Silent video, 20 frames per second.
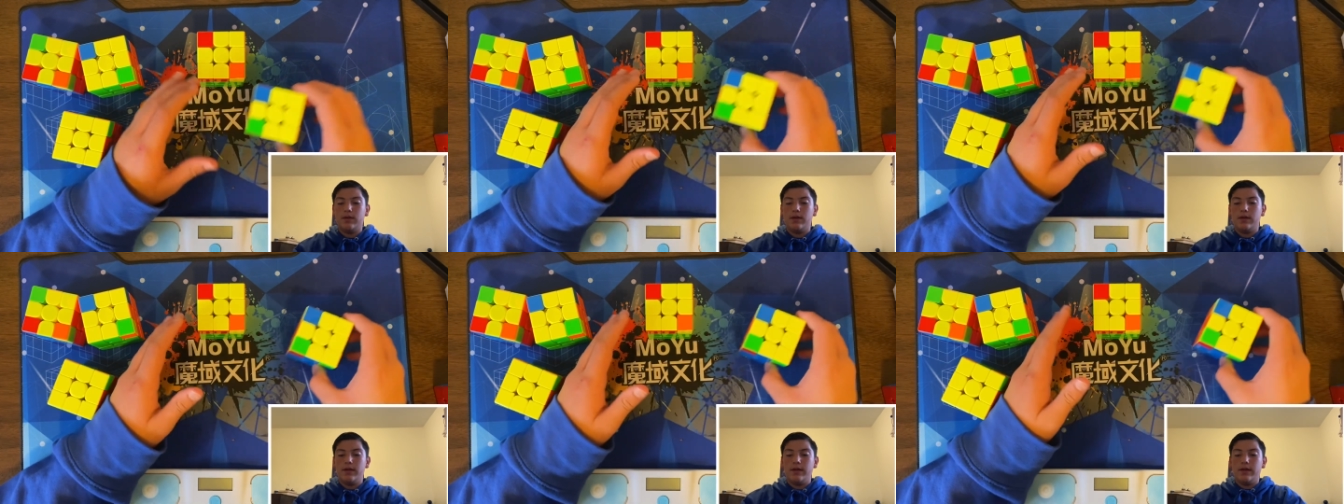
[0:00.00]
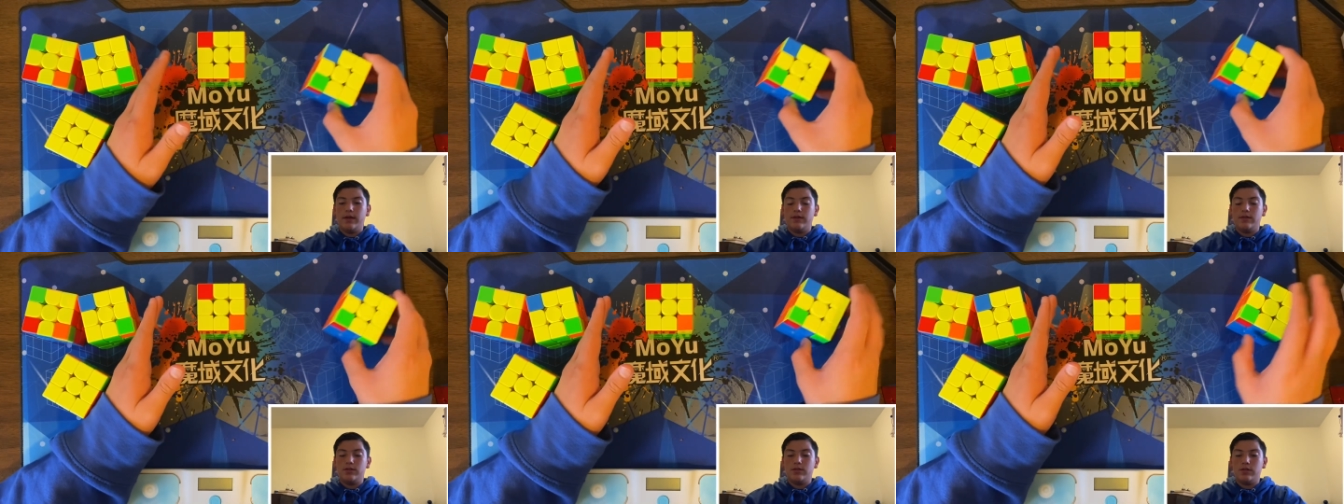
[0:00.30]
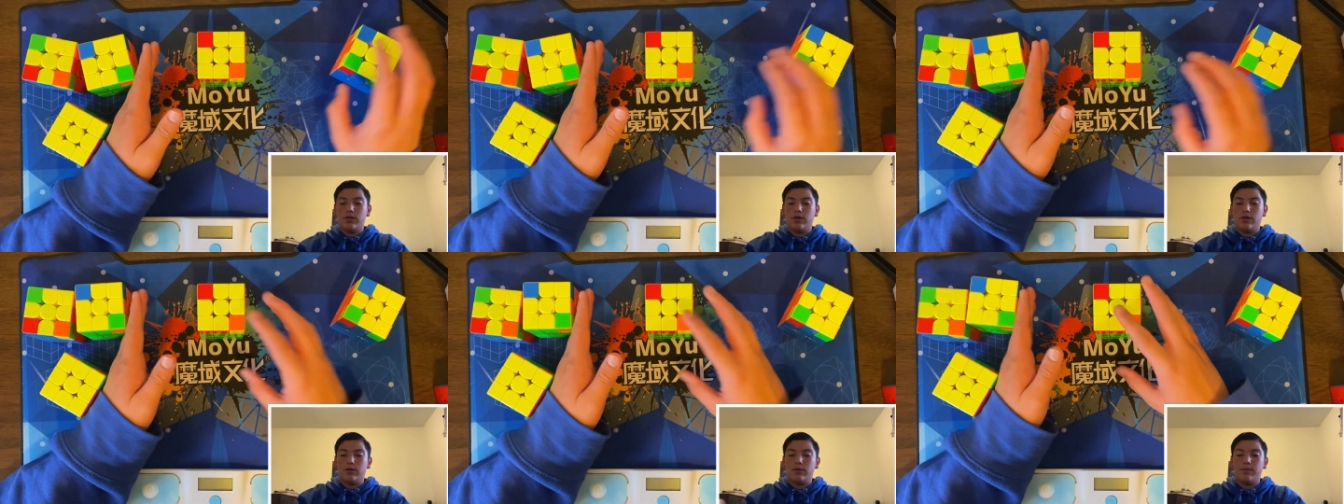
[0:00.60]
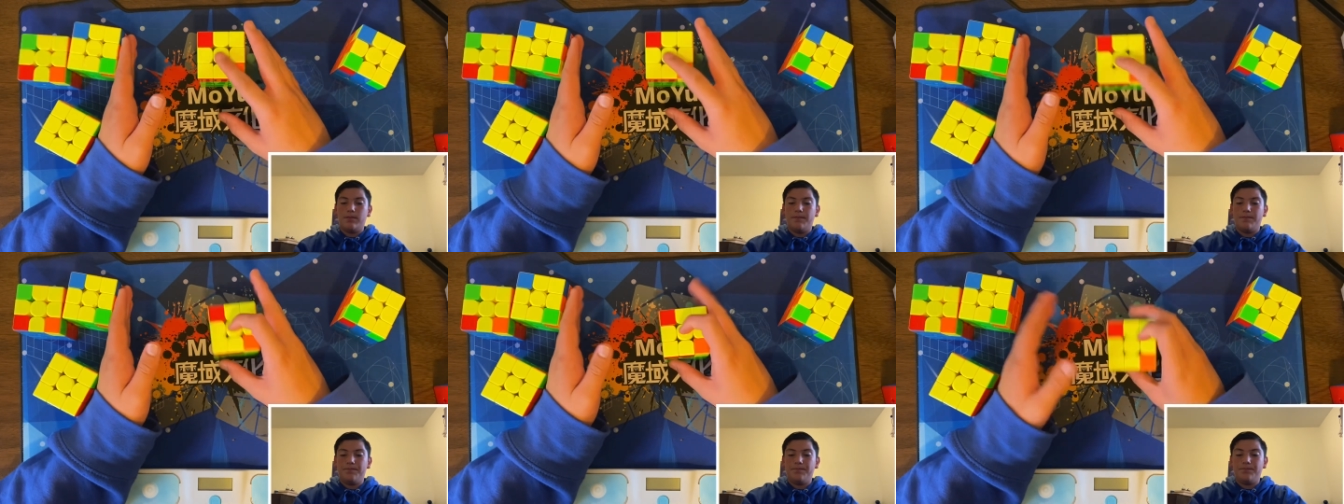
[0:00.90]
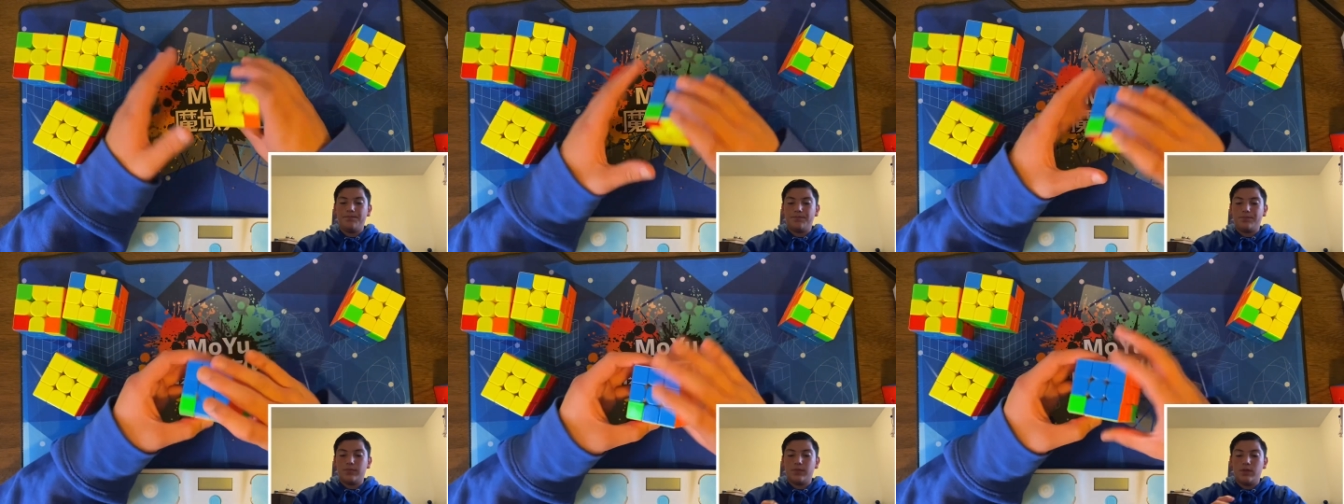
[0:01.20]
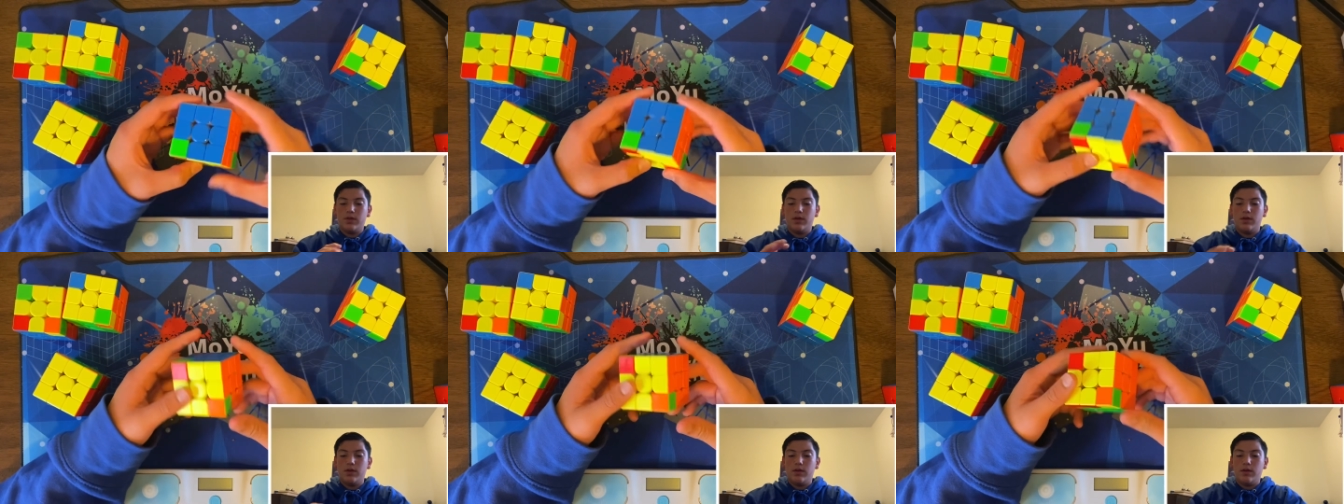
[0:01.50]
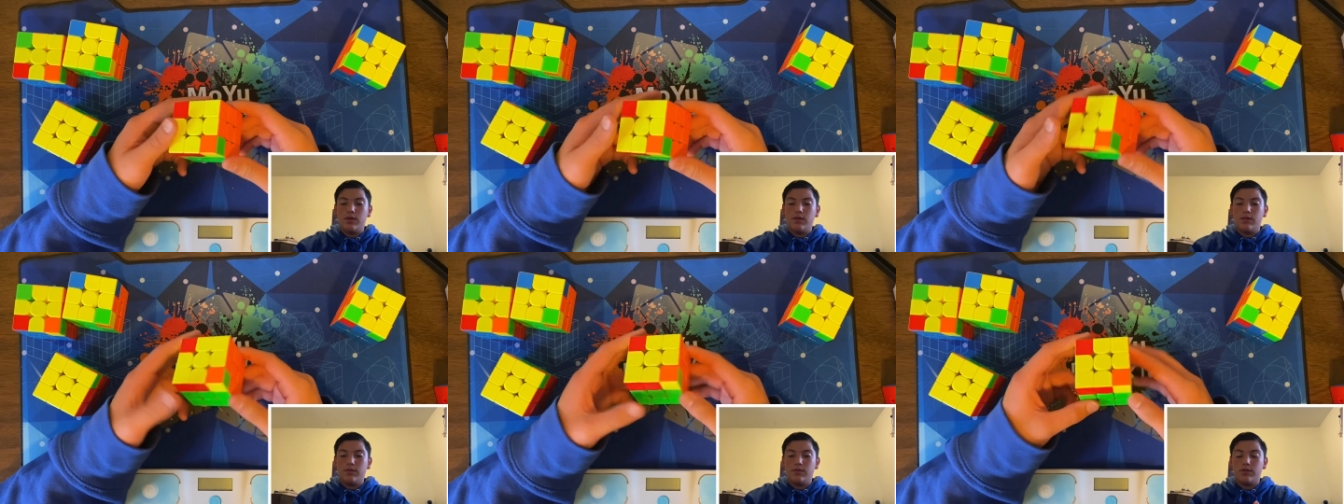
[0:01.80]
And so
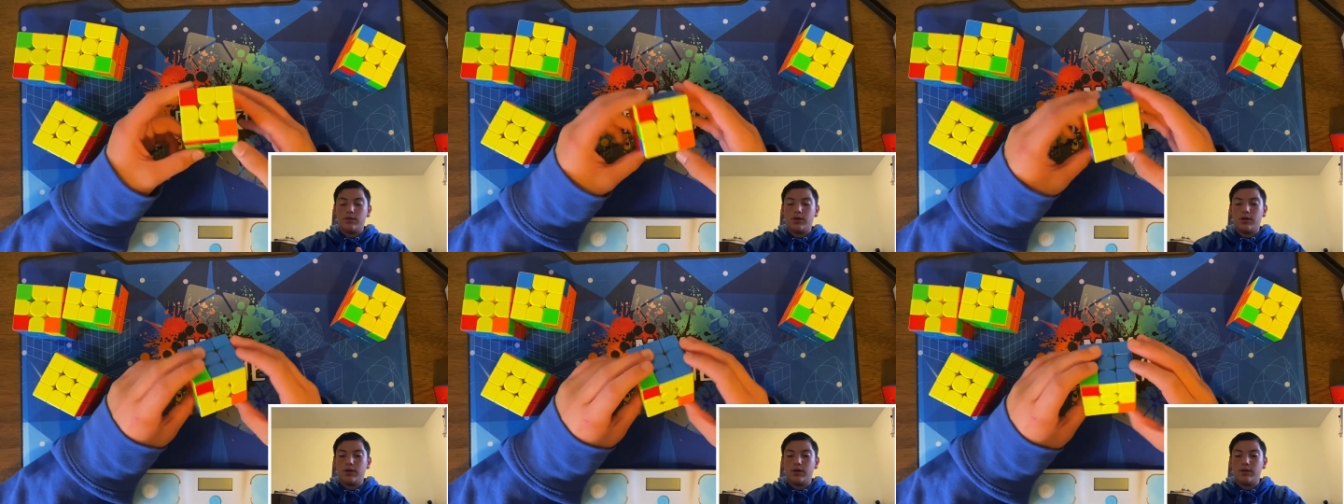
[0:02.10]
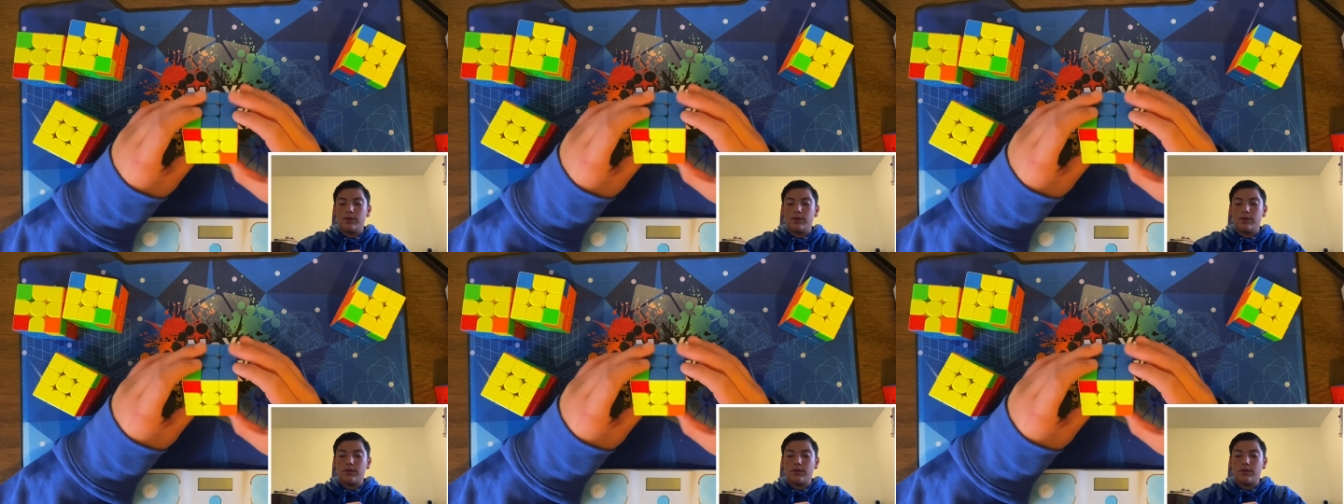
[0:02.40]
for